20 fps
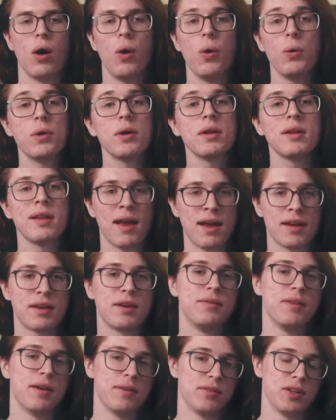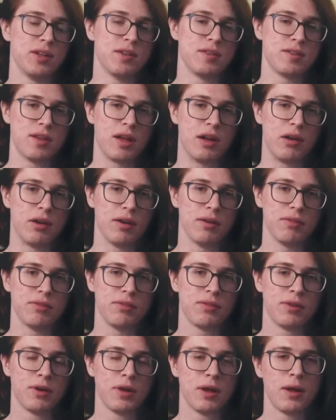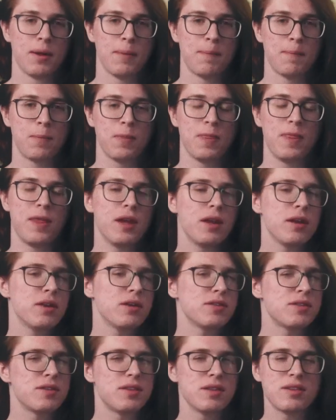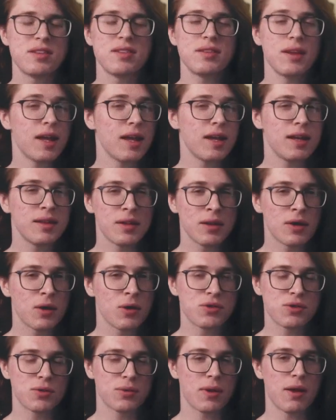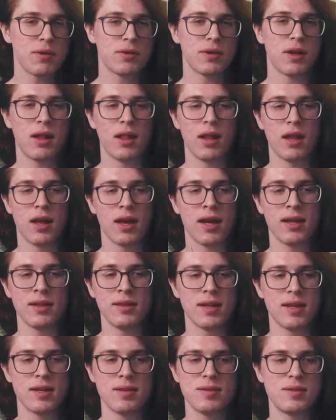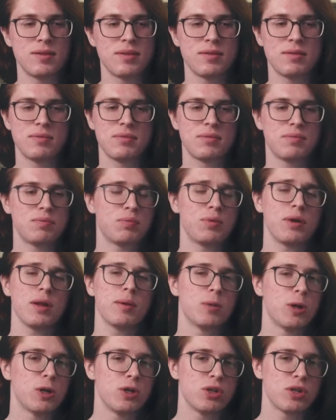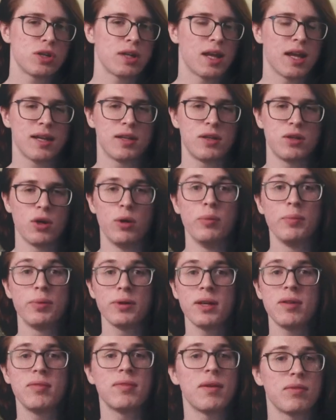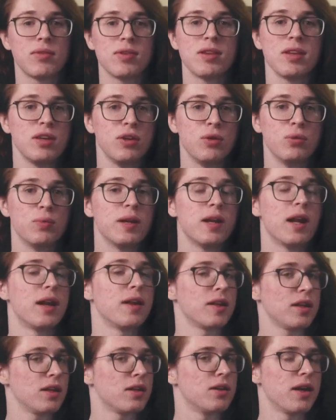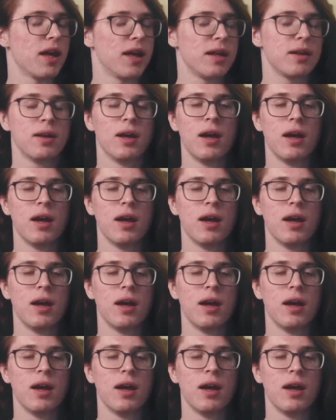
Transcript: Or lack of evidence thereof. There's this saying that goes around online that's pretty much like, don't believe everything you read on the internet.